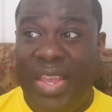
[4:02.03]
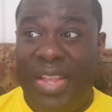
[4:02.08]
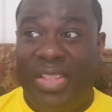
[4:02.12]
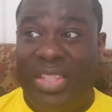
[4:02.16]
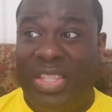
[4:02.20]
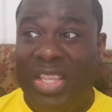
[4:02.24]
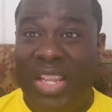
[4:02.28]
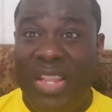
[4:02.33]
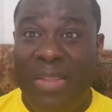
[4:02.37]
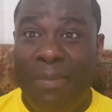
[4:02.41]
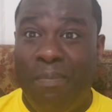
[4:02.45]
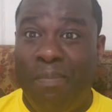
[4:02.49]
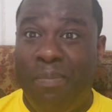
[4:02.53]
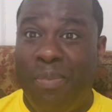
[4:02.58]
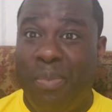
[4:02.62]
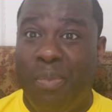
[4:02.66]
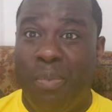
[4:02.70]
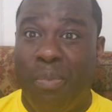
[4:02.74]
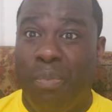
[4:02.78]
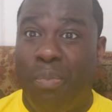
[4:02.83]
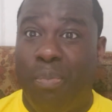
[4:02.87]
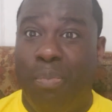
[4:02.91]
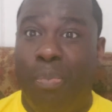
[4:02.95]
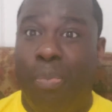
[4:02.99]
it didn't
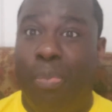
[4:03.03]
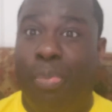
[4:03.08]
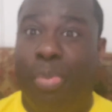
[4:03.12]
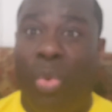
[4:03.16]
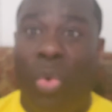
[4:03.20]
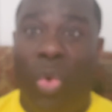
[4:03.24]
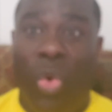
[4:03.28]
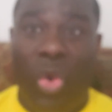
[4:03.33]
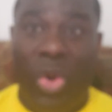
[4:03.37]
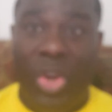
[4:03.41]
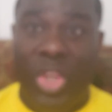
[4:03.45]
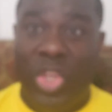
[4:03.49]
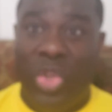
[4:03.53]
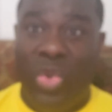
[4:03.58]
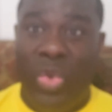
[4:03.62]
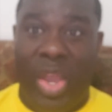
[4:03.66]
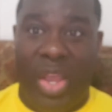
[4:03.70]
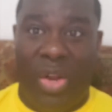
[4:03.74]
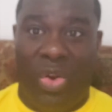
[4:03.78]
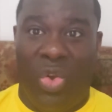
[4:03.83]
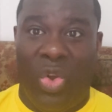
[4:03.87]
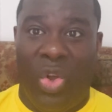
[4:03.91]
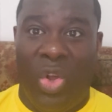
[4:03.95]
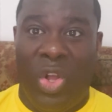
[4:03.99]
bore
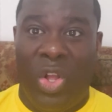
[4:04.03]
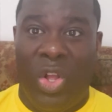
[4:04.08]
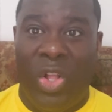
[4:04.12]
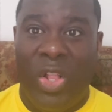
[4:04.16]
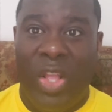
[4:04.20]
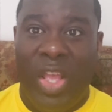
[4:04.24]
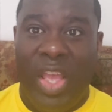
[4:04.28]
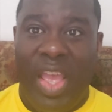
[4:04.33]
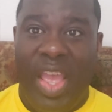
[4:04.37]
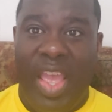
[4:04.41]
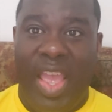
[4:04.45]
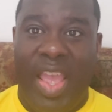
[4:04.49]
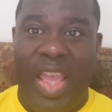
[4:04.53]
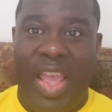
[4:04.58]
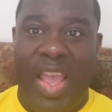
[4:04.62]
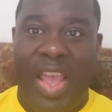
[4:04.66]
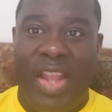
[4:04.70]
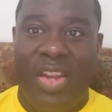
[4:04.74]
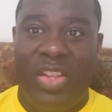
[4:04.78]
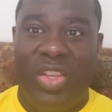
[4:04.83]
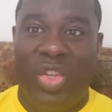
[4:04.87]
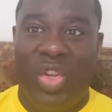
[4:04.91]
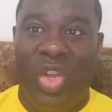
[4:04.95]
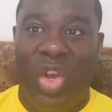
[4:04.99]
you at all,
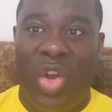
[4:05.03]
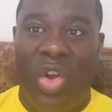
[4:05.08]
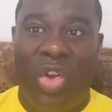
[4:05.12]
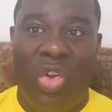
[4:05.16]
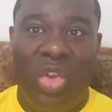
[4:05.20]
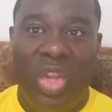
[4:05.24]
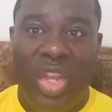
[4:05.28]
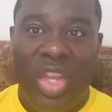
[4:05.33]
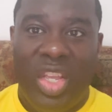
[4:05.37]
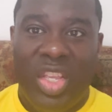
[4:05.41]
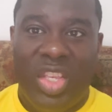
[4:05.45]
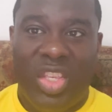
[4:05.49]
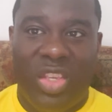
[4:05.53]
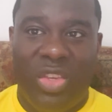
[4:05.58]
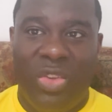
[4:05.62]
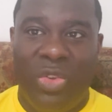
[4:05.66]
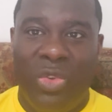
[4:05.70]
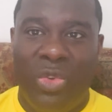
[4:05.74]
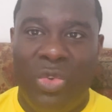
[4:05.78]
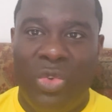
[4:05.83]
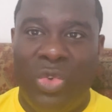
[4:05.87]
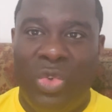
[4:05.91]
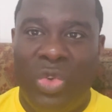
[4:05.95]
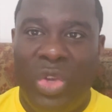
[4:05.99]
and you know,
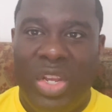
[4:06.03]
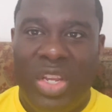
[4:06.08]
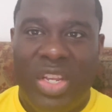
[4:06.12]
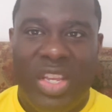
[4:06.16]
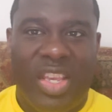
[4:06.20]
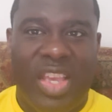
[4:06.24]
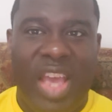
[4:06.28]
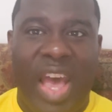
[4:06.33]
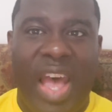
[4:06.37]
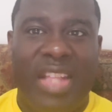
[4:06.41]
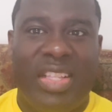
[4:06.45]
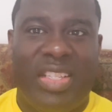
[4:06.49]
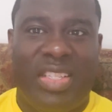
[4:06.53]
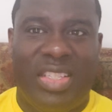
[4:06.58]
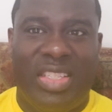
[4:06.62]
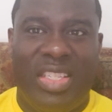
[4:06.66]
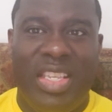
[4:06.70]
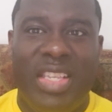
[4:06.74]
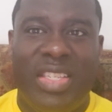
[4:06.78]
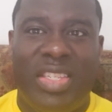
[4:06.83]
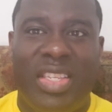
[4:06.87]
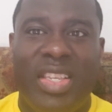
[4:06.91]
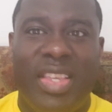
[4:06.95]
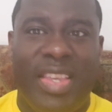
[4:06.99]
you got
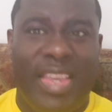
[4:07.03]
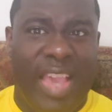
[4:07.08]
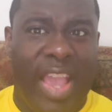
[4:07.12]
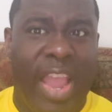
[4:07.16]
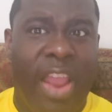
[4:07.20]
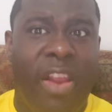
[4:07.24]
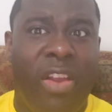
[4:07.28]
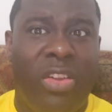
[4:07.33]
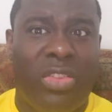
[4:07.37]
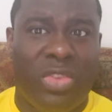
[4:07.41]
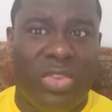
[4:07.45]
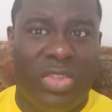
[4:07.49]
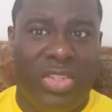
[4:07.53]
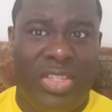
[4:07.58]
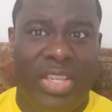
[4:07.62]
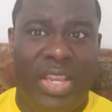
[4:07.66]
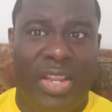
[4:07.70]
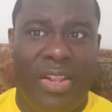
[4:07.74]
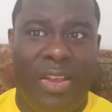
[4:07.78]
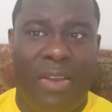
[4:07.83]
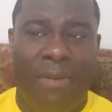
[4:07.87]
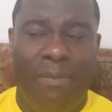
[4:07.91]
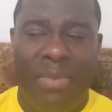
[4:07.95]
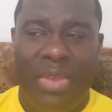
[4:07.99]
decent character
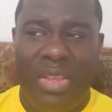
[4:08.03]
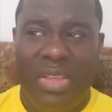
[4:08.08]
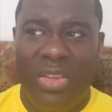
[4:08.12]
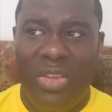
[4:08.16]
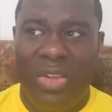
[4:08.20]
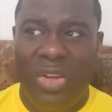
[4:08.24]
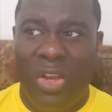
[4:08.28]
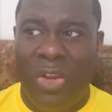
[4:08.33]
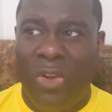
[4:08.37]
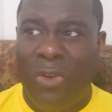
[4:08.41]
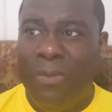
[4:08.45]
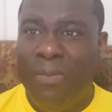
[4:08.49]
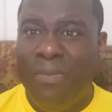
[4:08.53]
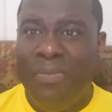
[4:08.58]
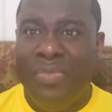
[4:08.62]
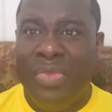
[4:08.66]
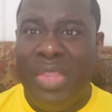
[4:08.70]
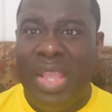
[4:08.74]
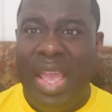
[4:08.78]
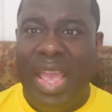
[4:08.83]
setup, you know,